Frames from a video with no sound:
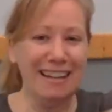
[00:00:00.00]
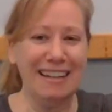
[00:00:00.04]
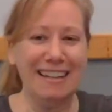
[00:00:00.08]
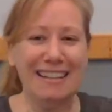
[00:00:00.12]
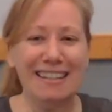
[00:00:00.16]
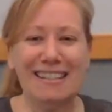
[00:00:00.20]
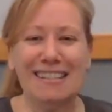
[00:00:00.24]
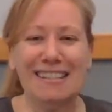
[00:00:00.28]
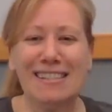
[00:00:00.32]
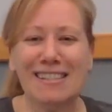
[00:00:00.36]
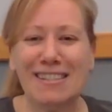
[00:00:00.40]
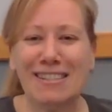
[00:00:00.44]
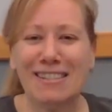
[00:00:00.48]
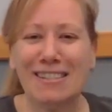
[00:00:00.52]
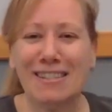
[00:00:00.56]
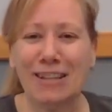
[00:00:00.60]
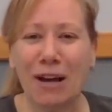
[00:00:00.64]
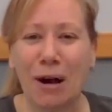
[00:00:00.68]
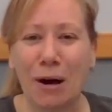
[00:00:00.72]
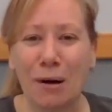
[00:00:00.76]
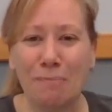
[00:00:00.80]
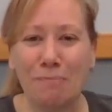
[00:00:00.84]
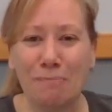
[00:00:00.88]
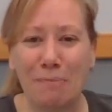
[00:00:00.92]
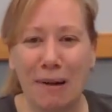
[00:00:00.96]
We
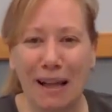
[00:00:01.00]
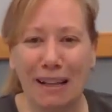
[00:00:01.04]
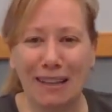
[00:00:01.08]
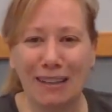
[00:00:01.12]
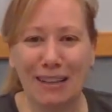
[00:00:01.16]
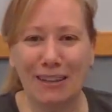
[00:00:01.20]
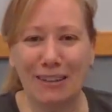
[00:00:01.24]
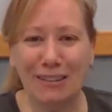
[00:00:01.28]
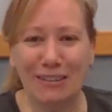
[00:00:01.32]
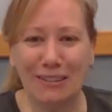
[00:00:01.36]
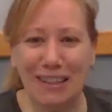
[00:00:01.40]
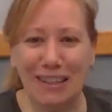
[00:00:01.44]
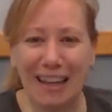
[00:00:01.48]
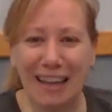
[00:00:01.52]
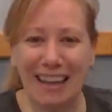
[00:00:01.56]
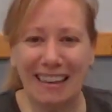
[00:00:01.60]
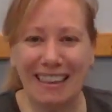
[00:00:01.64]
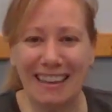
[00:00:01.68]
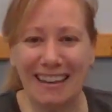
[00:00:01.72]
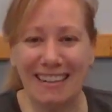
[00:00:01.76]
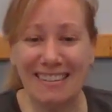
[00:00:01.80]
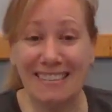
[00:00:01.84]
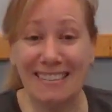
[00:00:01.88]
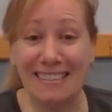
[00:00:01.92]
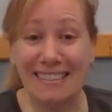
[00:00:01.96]
stomp hello like
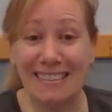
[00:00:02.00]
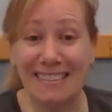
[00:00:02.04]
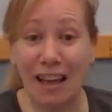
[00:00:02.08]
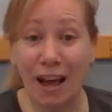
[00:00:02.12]
this.